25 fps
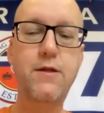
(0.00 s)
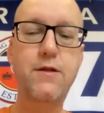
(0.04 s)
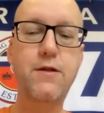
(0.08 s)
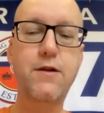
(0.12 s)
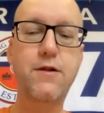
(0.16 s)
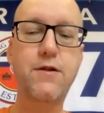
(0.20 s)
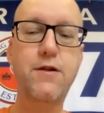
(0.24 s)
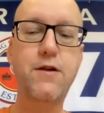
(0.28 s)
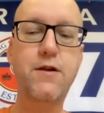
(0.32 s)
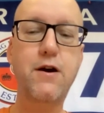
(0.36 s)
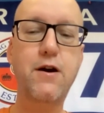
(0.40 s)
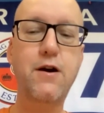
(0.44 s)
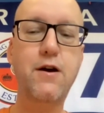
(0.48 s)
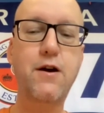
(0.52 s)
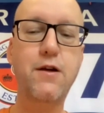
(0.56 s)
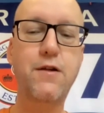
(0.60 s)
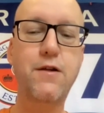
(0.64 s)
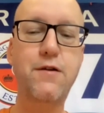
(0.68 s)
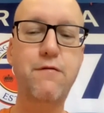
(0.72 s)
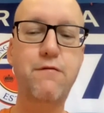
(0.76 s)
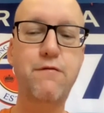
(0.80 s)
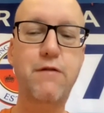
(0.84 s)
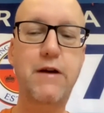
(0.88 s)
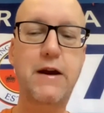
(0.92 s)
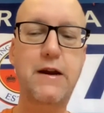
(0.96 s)
the
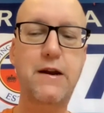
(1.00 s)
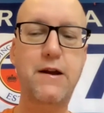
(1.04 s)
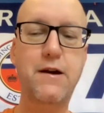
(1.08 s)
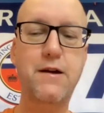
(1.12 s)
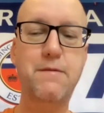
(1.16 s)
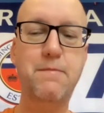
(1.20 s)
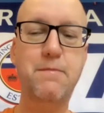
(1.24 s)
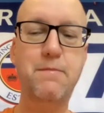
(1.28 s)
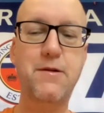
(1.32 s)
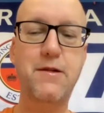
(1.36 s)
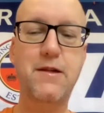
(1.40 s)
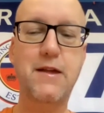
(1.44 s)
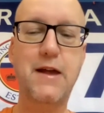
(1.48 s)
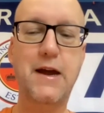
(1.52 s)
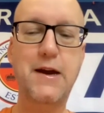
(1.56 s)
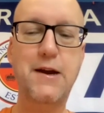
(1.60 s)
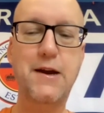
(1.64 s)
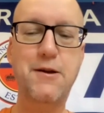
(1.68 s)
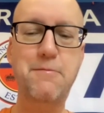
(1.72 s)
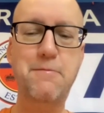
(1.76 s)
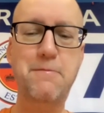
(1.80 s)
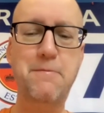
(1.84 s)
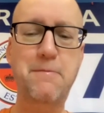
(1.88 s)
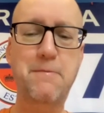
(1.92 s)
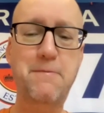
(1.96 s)
Circus Arena
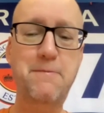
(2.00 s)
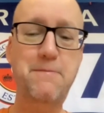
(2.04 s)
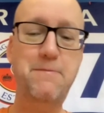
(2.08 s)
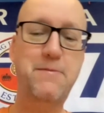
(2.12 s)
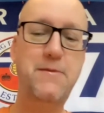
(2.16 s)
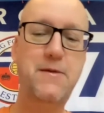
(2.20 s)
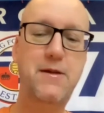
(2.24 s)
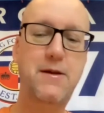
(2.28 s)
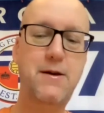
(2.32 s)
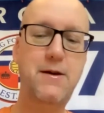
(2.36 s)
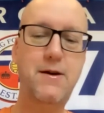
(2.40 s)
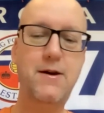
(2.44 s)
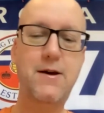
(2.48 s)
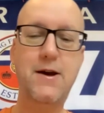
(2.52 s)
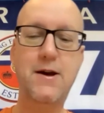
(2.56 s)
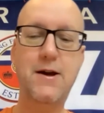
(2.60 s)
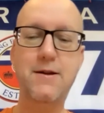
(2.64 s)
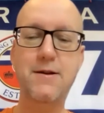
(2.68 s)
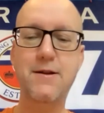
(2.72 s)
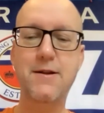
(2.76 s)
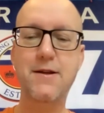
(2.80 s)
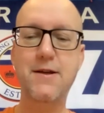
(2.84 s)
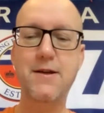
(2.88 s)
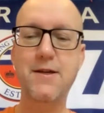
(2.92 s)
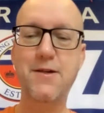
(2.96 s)
Stadium.
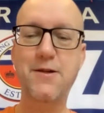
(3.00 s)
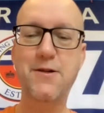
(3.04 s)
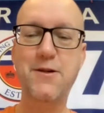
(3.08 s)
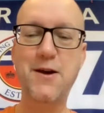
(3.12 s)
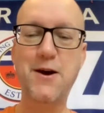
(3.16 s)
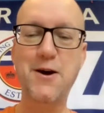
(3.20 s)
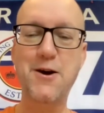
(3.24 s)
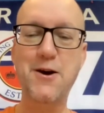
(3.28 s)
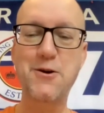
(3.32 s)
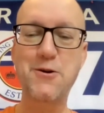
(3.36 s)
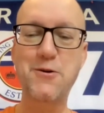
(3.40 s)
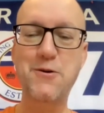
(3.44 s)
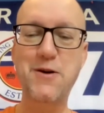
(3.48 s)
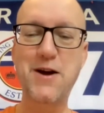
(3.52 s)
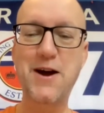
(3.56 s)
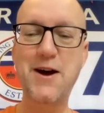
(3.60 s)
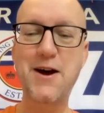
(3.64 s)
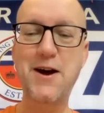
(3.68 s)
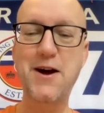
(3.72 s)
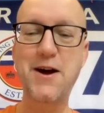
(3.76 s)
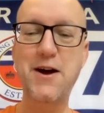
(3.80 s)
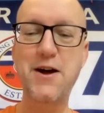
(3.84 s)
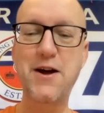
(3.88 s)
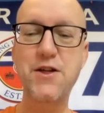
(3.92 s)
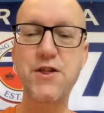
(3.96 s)
So
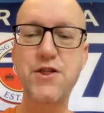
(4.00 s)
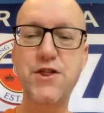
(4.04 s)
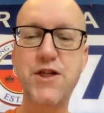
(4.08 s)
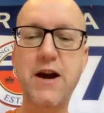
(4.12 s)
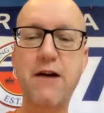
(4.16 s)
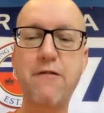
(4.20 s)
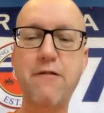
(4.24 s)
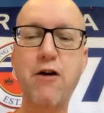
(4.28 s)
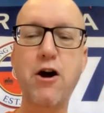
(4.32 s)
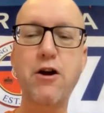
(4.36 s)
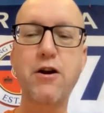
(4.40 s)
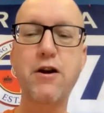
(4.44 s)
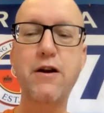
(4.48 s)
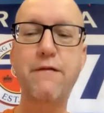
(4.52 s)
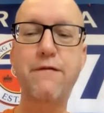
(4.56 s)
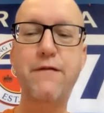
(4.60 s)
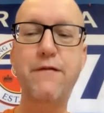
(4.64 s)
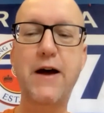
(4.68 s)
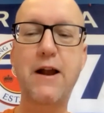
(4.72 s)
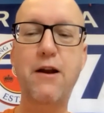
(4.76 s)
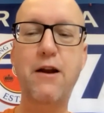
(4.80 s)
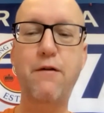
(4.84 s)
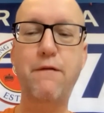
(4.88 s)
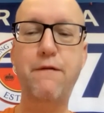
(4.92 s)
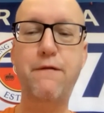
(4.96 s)
Gerard
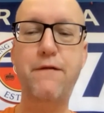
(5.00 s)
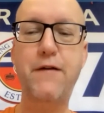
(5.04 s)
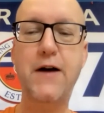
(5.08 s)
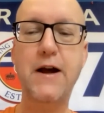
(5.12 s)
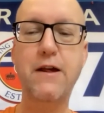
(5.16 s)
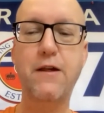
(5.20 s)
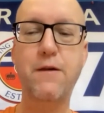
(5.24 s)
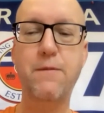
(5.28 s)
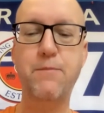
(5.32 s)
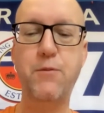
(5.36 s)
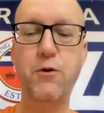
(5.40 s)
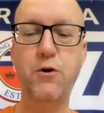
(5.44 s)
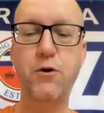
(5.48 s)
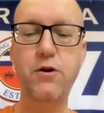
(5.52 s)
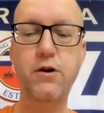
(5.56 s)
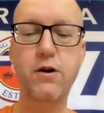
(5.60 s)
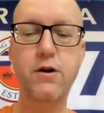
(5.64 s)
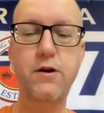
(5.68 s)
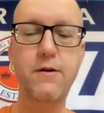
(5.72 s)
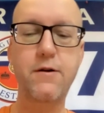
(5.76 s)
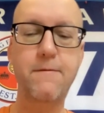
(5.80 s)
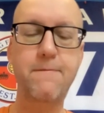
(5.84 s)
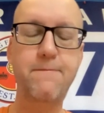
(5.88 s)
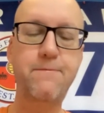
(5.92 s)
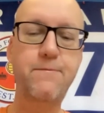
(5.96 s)
Lavelle on Facebook.
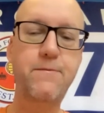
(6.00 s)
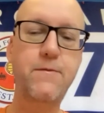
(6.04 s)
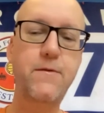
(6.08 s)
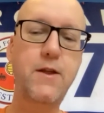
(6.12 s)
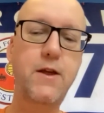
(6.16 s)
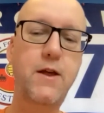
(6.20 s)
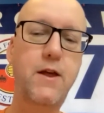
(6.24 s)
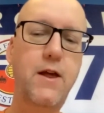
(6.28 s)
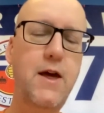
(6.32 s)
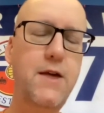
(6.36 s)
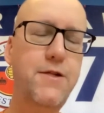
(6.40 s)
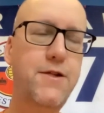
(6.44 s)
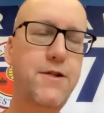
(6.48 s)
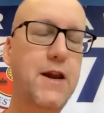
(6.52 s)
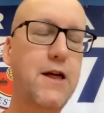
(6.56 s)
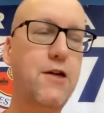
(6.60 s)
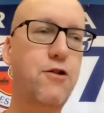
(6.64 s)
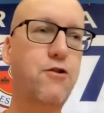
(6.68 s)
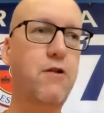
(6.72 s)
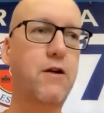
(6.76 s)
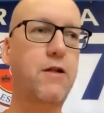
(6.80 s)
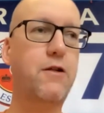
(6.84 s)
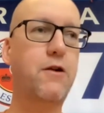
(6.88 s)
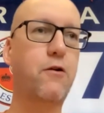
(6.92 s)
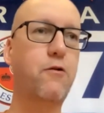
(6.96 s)
Here's an
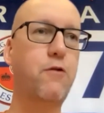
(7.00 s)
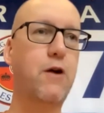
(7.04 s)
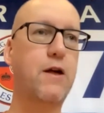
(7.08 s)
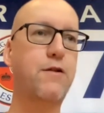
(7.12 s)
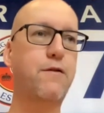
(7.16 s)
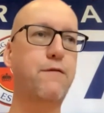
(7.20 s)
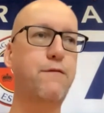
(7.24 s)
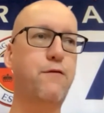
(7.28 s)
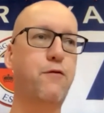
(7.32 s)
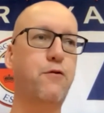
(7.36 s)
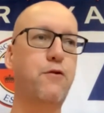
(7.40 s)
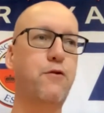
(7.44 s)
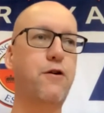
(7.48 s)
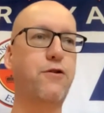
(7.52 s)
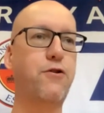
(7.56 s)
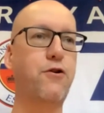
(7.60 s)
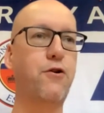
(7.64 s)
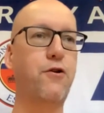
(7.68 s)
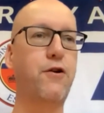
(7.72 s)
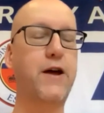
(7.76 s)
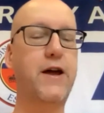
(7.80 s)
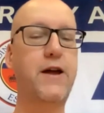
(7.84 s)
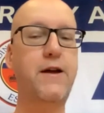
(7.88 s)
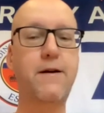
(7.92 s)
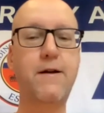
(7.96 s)
interesting question for you,
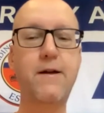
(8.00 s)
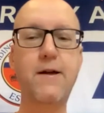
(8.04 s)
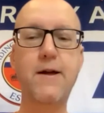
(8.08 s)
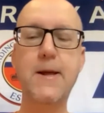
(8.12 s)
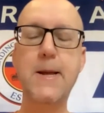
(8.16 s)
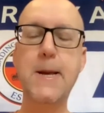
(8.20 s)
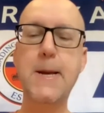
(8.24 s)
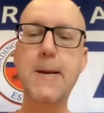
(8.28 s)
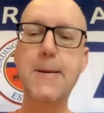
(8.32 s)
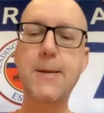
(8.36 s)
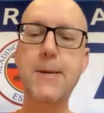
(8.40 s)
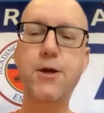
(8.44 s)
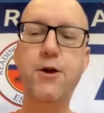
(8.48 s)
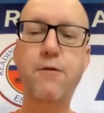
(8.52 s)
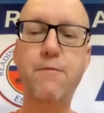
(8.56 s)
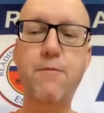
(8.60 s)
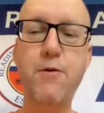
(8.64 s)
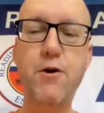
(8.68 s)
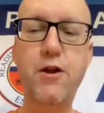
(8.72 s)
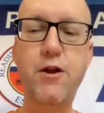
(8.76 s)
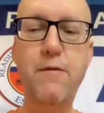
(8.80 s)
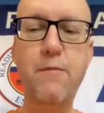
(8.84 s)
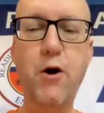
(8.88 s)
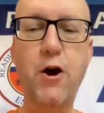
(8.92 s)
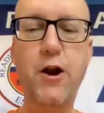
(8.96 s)
Johnny.
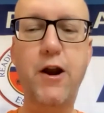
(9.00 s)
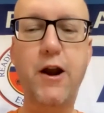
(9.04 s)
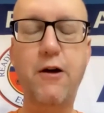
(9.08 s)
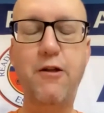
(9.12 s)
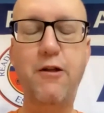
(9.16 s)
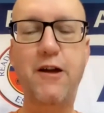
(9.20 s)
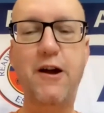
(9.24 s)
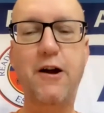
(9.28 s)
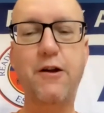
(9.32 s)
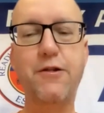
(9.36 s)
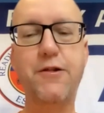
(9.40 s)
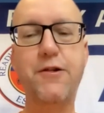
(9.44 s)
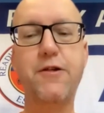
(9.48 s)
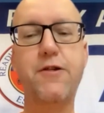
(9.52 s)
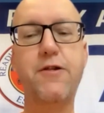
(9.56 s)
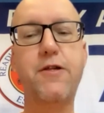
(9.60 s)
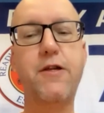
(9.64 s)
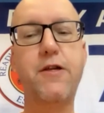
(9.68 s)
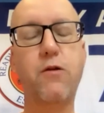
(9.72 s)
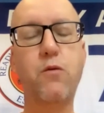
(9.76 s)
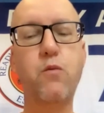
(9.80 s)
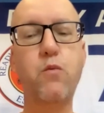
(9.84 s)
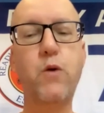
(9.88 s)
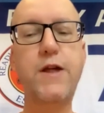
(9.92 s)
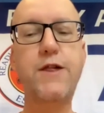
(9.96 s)
You might know the answer to
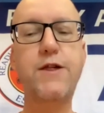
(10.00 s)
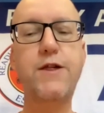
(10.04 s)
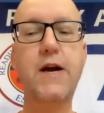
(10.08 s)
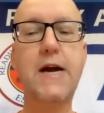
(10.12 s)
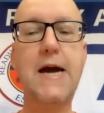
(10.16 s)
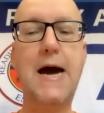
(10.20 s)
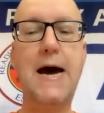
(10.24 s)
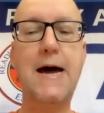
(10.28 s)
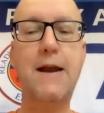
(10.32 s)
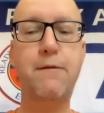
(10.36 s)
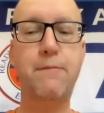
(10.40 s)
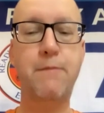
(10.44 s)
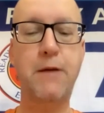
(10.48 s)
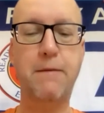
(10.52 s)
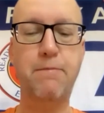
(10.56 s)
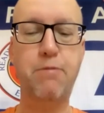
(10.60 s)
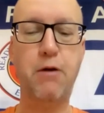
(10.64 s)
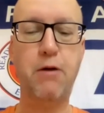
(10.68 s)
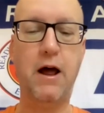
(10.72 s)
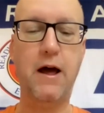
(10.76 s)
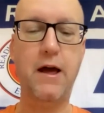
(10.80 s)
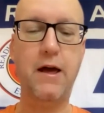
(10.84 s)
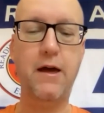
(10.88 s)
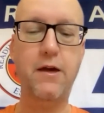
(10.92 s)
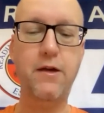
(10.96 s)
this. Which academy
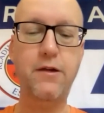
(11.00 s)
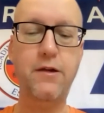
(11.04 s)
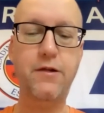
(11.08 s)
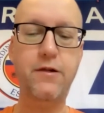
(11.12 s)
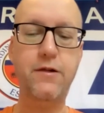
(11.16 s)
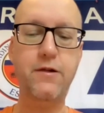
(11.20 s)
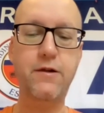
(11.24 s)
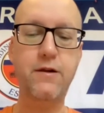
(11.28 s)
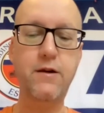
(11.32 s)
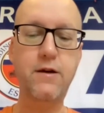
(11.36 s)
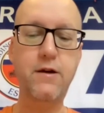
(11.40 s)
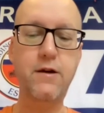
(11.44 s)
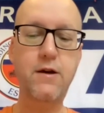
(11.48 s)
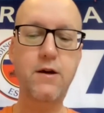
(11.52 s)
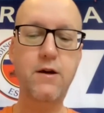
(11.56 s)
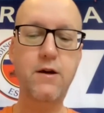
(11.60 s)
players